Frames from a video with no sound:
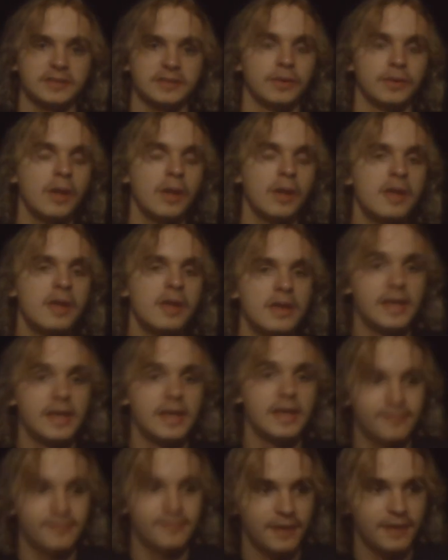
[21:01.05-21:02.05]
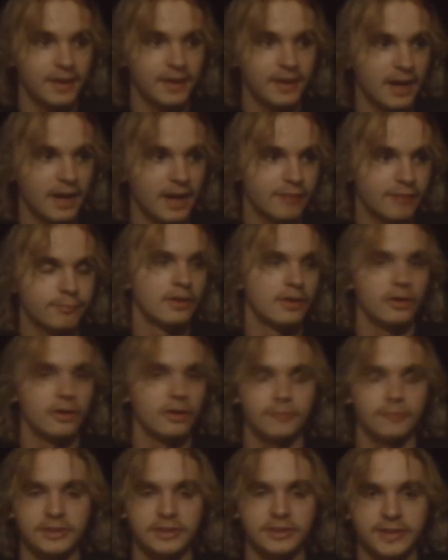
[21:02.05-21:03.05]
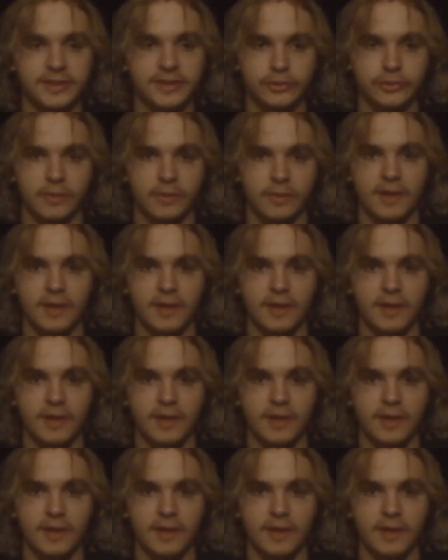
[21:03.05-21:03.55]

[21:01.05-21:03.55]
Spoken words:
So if I have on my schedule